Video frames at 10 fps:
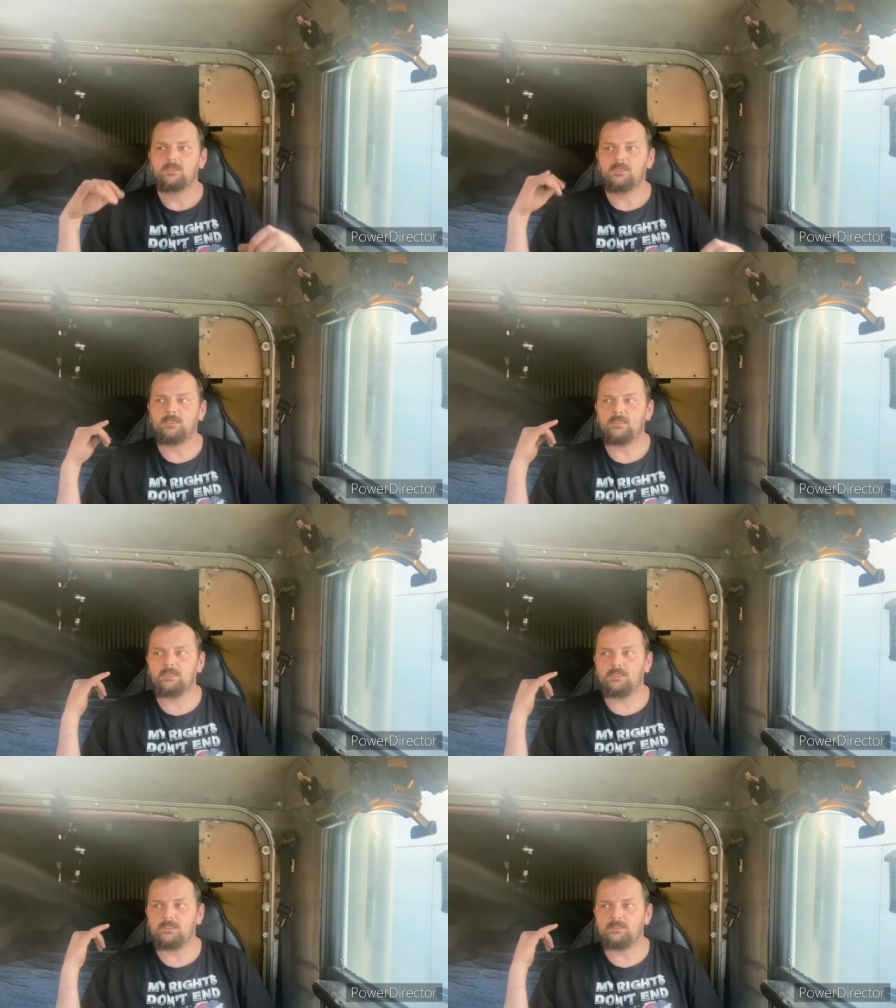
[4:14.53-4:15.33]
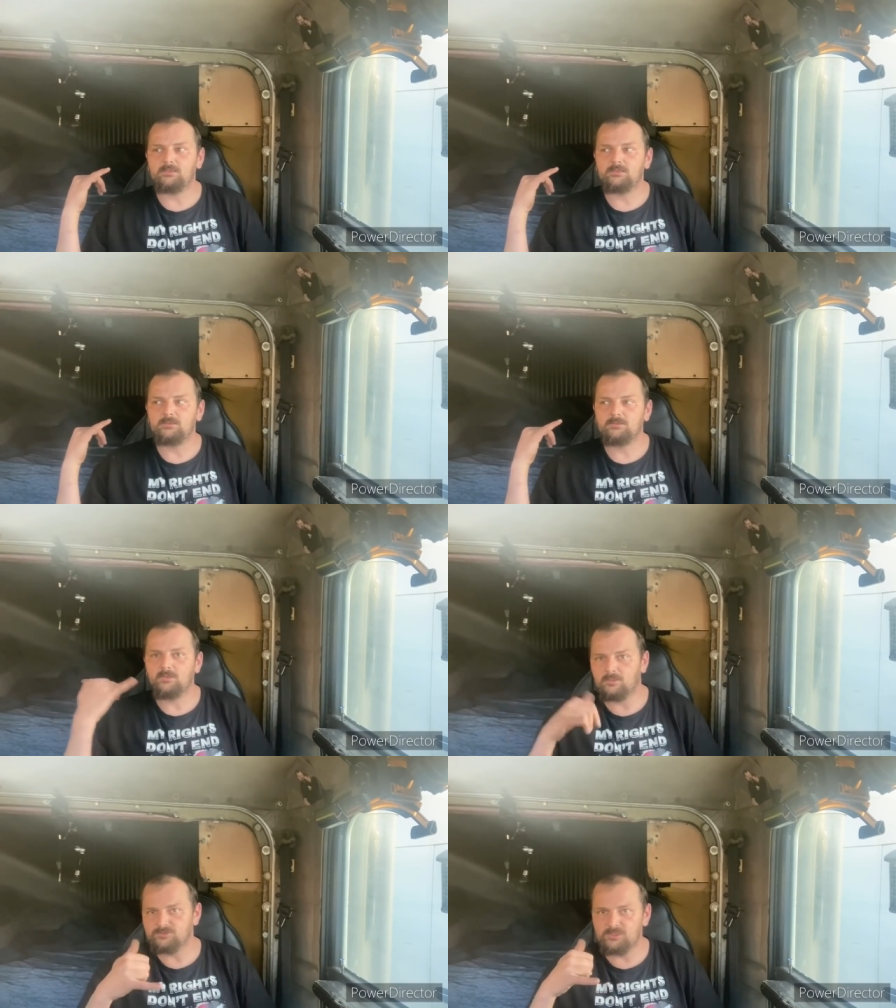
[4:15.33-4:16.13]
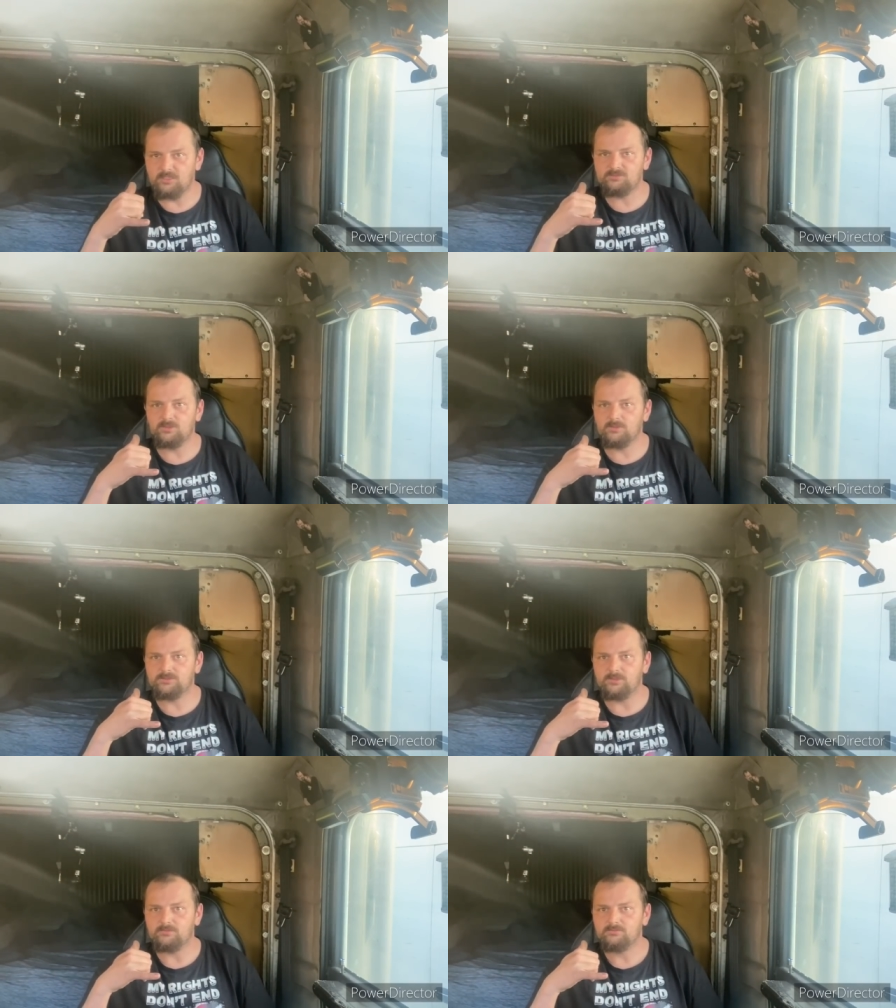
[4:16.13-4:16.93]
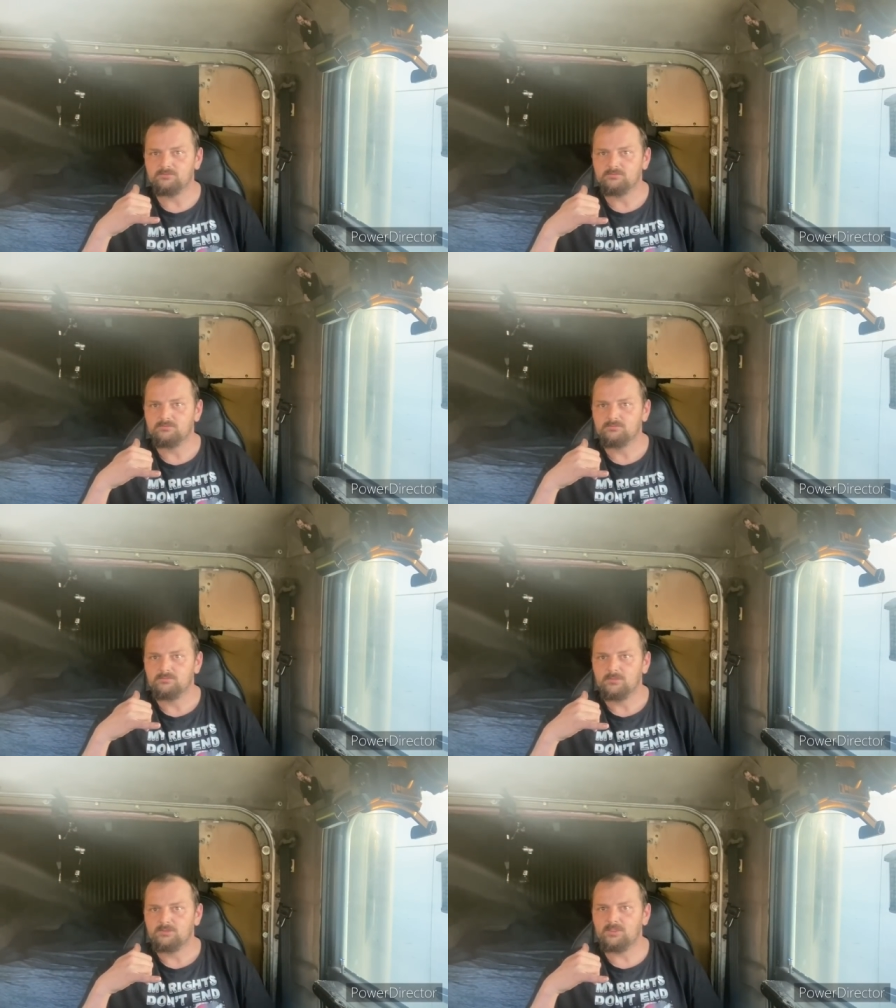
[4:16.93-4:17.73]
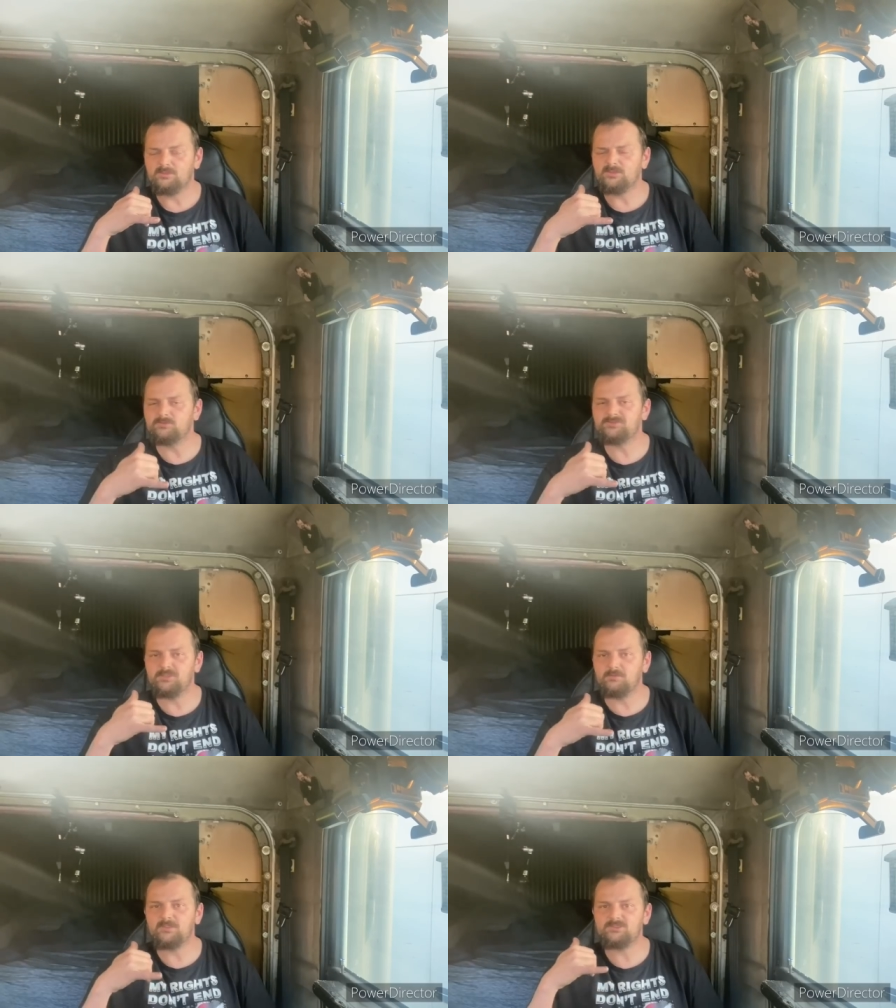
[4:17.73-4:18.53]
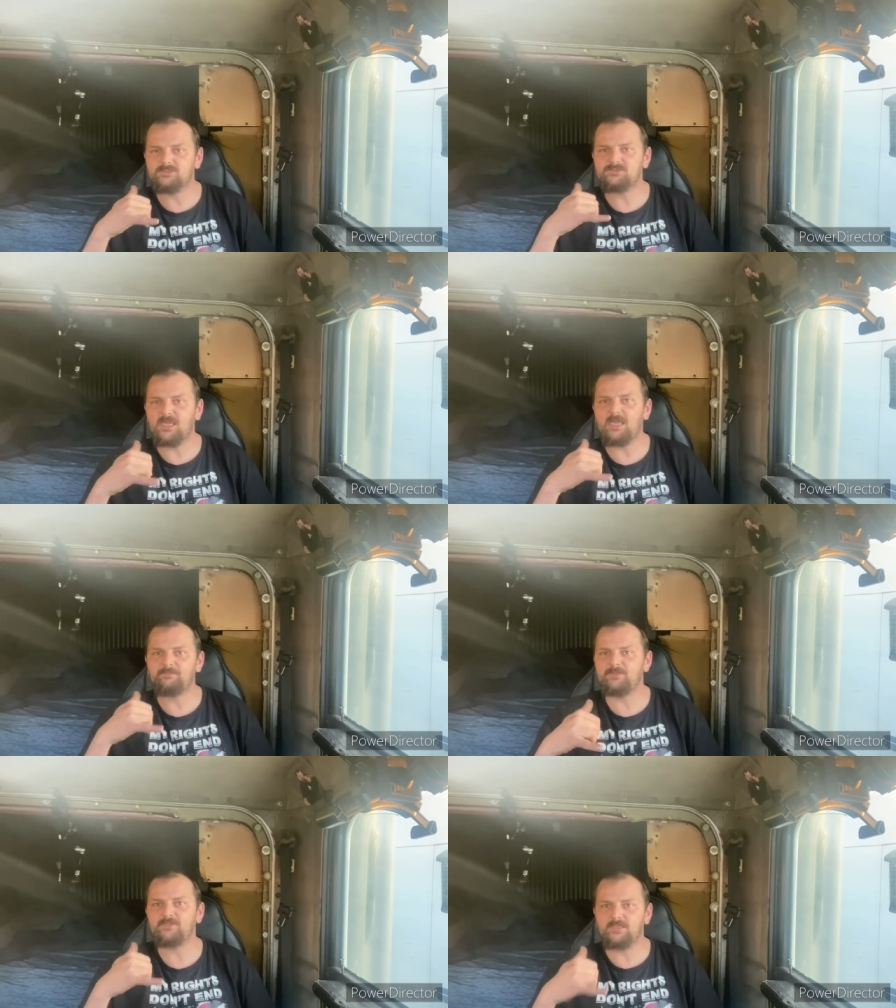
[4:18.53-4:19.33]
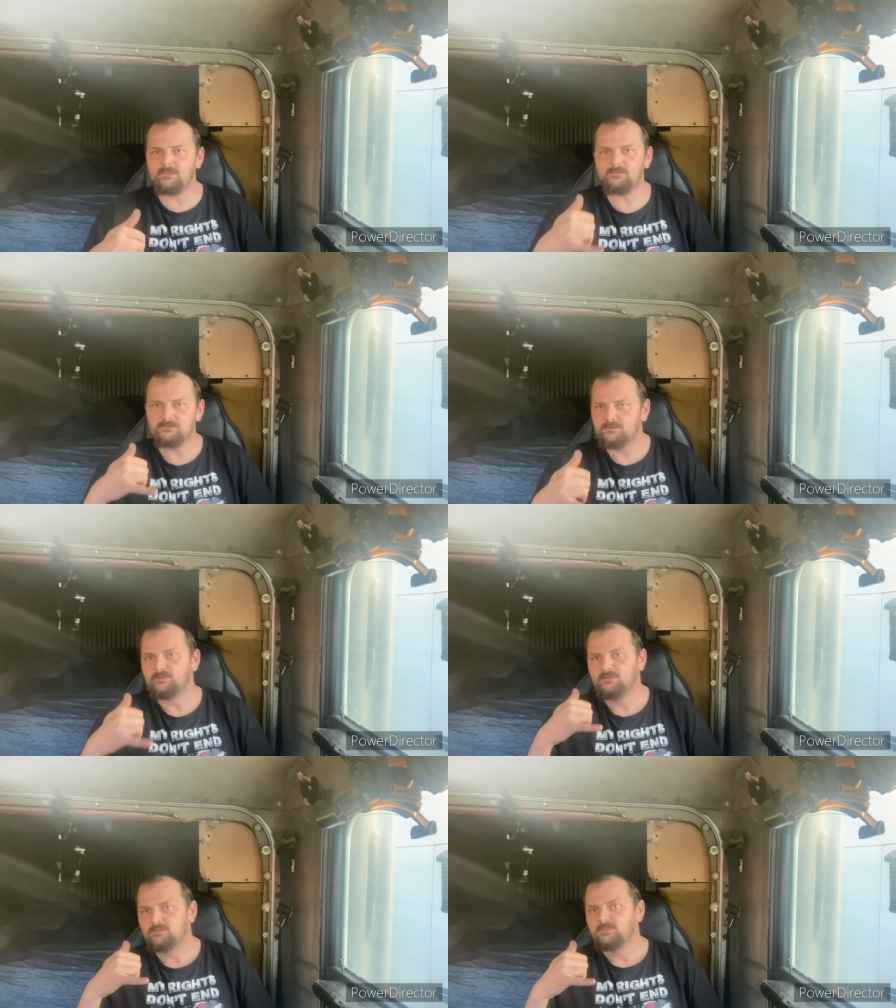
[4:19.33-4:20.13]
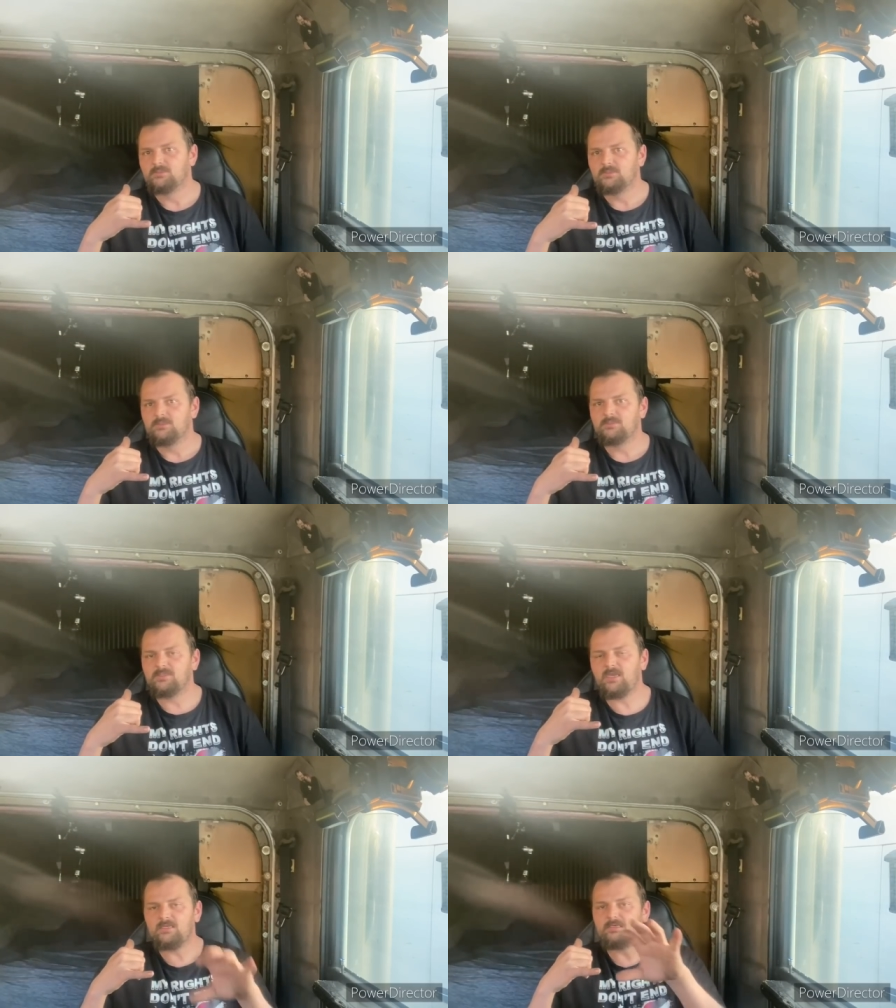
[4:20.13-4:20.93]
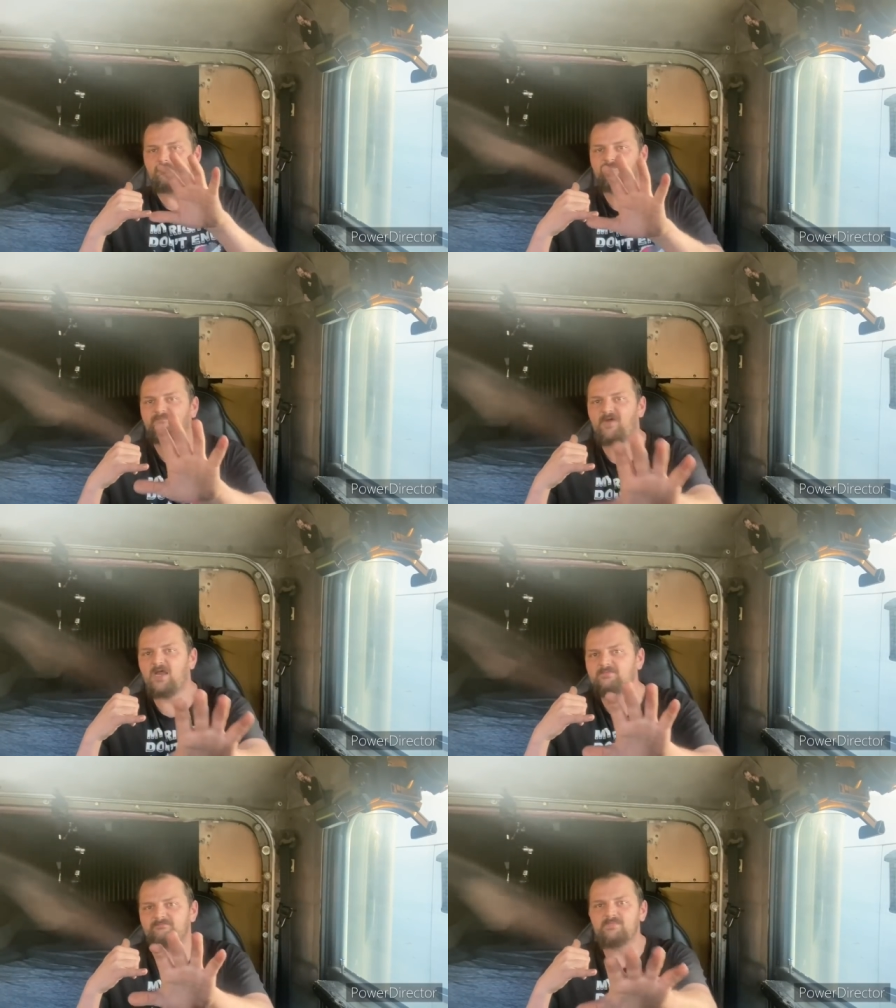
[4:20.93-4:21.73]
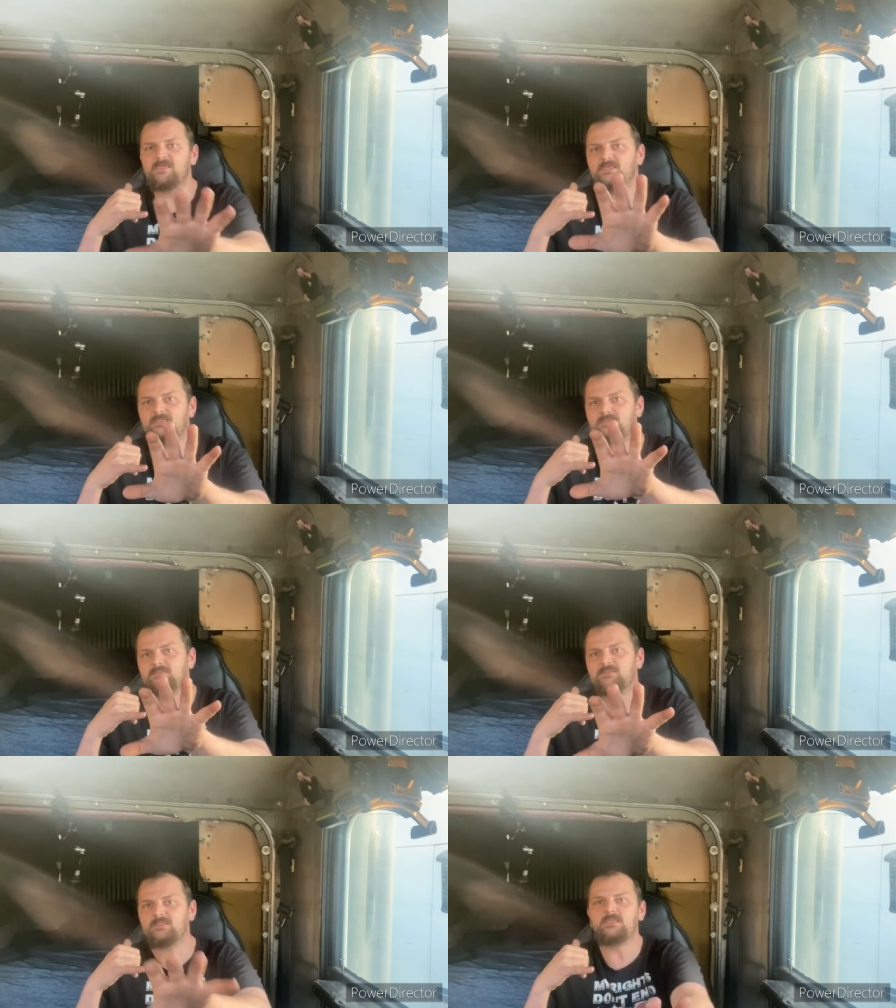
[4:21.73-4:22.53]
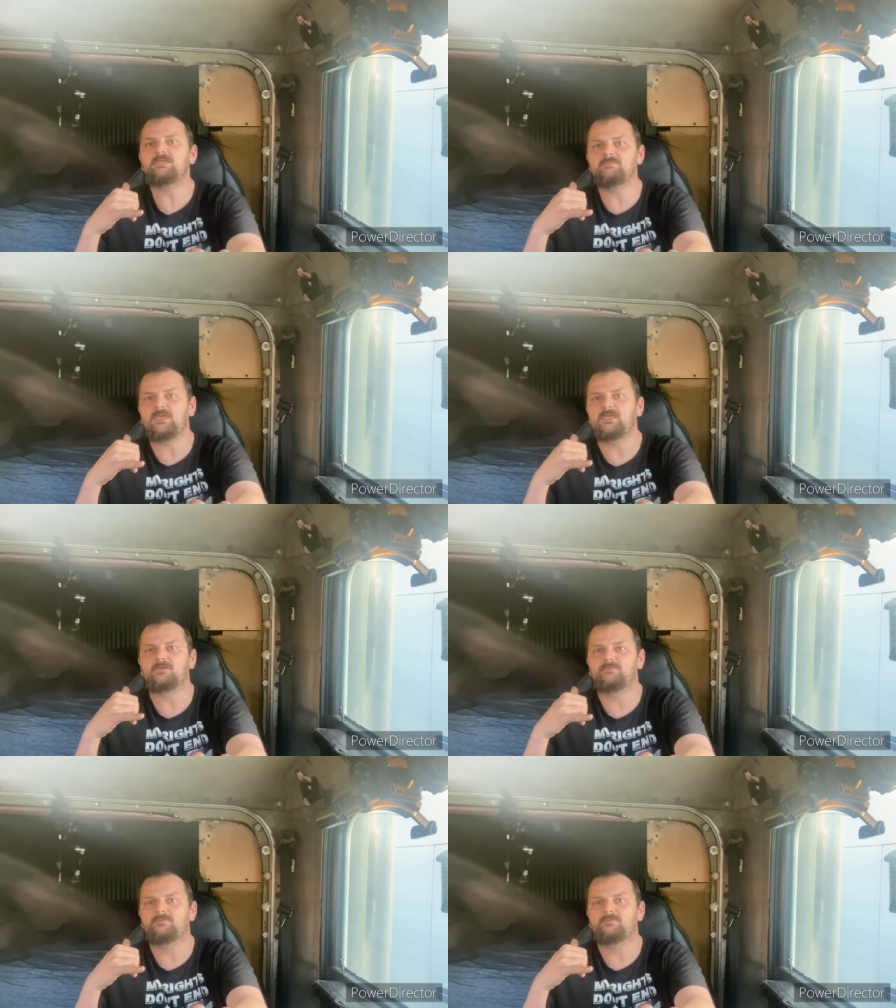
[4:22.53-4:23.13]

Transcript: and call South Georgia. Now, do you see what just happened there? That five minute email